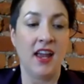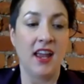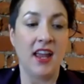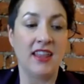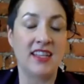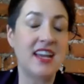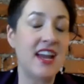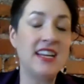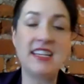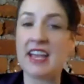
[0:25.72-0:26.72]
In the
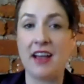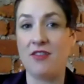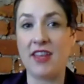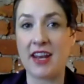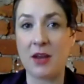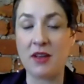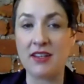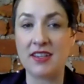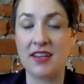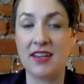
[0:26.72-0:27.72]
tiny town
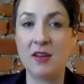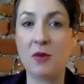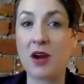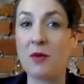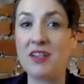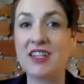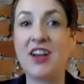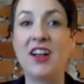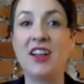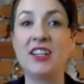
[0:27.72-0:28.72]
where I went to
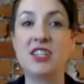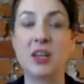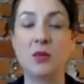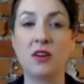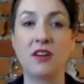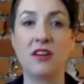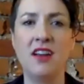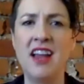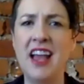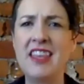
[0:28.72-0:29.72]
college, there were,
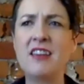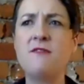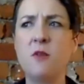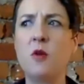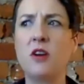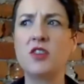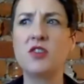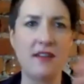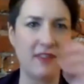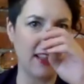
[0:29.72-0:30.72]
I think, four
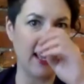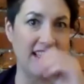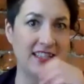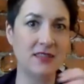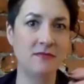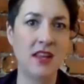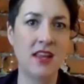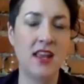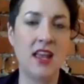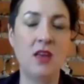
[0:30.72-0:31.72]
traffic lights.
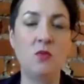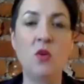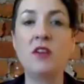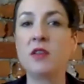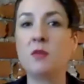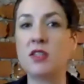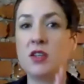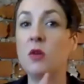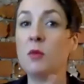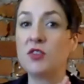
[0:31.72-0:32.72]
And one of them was a
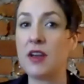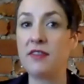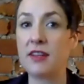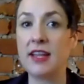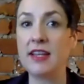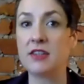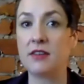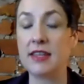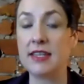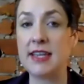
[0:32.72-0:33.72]
normal traffic light
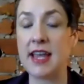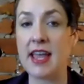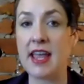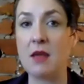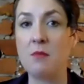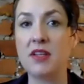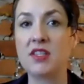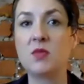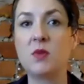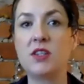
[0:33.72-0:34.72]
during the day, but
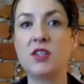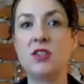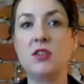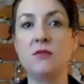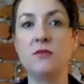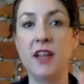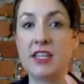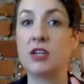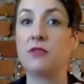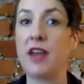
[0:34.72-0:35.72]
switched to
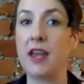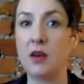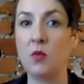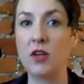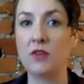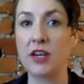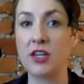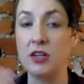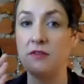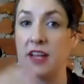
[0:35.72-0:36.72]
flashing red in one direction
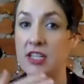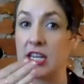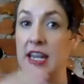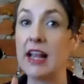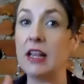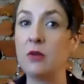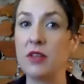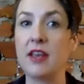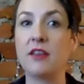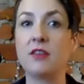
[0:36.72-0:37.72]
and flashing yellow in
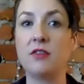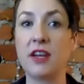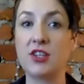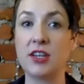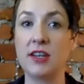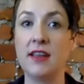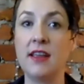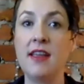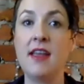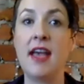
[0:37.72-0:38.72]
the other direction
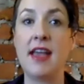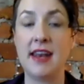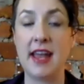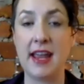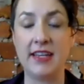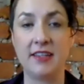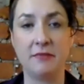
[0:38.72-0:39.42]
at night.